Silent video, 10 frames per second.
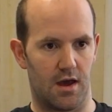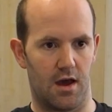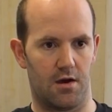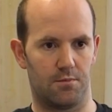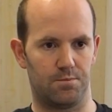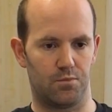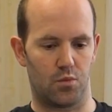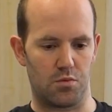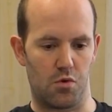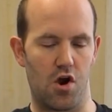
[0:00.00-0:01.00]
Um,
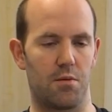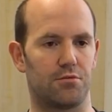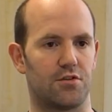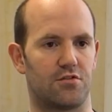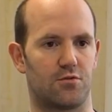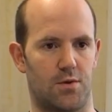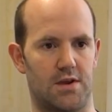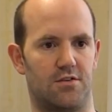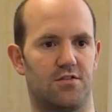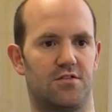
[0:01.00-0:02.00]
we were able to
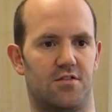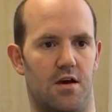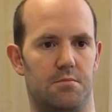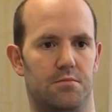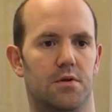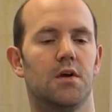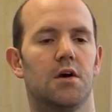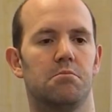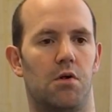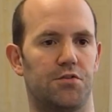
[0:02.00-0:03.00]
squeeze some
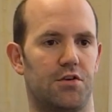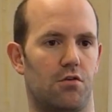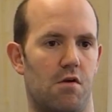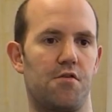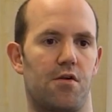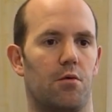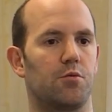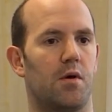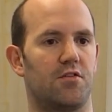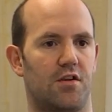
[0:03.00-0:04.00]
multi-core rendering
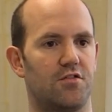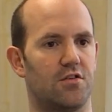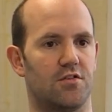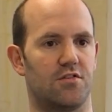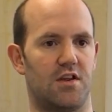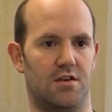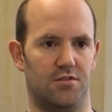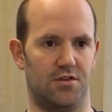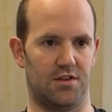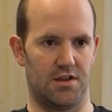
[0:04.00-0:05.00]
optimizations
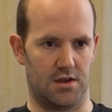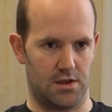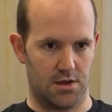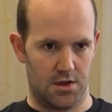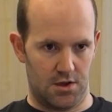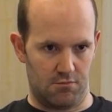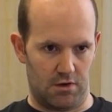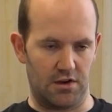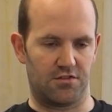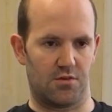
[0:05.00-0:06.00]
into the
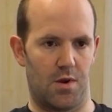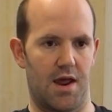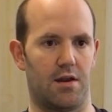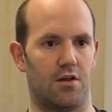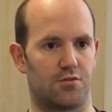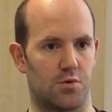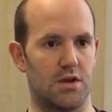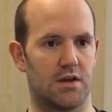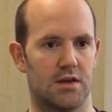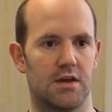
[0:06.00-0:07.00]
release that went out last
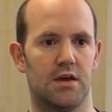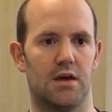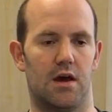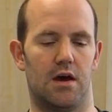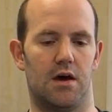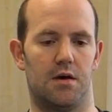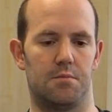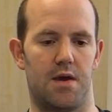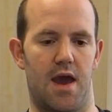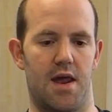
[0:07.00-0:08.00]
week, um,
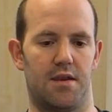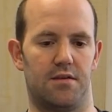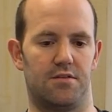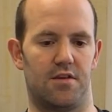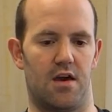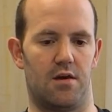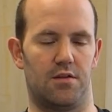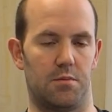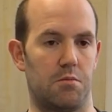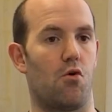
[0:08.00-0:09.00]
and uh,
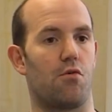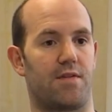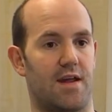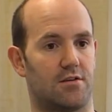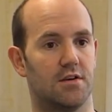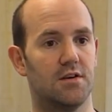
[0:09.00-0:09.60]
there'll be more of that